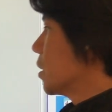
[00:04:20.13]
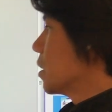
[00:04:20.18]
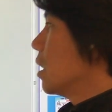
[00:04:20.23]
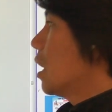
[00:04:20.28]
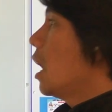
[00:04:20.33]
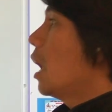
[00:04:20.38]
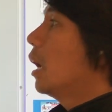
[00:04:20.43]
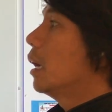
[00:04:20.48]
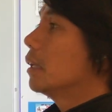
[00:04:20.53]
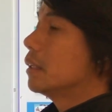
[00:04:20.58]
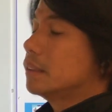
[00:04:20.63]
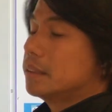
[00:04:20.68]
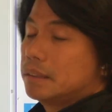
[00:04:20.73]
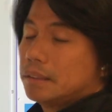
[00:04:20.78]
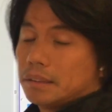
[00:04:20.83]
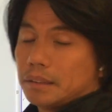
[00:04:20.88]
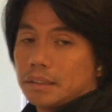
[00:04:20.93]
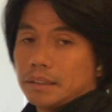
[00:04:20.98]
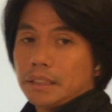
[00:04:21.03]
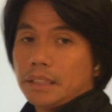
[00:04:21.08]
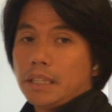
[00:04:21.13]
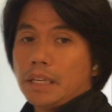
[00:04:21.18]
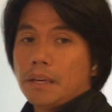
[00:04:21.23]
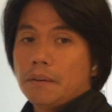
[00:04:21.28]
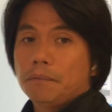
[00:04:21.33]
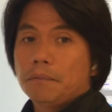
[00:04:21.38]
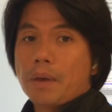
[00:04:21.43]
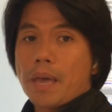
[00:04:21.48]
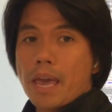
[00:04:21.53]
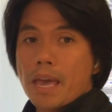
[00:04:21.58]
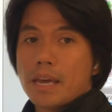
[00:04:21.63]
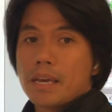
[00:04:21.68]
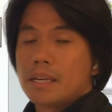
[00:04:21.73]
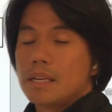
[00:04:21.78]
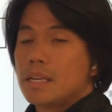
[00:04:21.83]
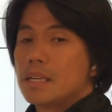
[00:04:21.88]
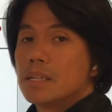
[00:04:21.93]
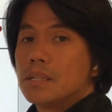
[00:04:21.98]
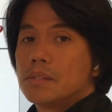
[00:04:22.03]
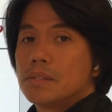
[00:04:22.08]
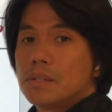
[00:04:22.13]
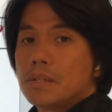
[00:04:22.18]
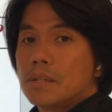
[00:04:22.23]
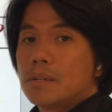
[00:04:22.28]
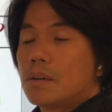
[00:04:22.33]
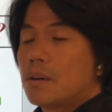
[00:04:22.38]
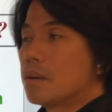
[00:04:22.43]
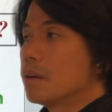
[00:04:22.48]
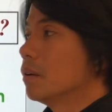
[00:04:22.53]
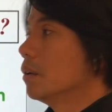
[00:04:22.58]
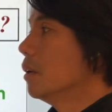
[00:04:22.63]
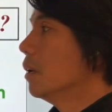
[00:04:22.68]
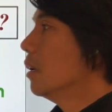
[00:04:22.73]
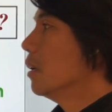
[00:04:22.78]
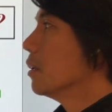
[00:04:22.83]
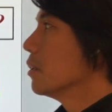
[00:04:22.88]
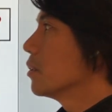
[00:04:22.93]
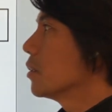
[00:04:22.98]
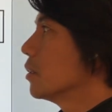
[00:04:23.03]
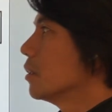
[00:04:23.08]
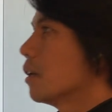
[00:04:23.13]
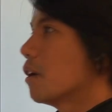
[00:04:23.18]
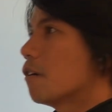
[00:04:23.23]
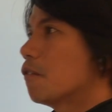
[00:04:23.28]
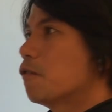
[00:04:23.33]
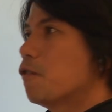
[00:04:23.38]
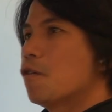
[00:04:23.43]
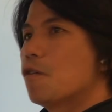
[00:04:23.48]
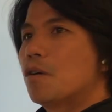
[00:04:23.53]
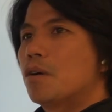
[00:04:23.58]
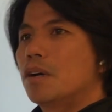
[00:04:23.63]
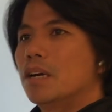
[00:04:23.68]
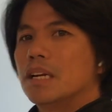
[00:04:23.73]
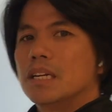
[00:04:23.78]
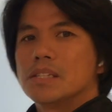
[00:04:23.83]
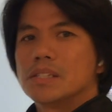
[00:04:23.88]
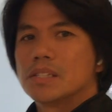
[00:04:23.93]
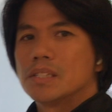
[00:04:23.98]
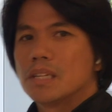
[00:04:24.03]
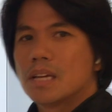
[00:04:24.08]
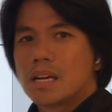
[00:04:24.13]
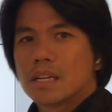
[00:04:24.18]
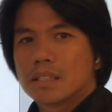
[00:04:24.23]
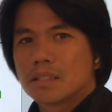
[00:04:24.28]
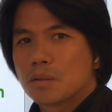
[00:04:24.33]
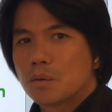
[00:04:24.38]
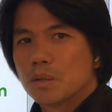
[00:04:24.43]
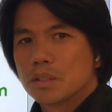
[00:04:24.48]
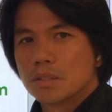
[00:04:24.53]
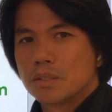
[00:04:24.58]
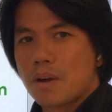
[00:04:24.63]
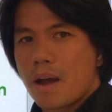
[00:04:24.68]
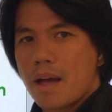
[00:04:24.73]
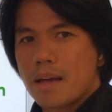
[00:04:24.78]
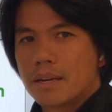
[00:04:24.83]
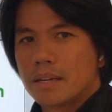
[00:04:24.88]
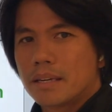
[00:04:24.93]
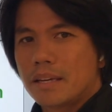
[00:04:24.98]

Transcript: gone if a is 0. So therefore, it's not quadratic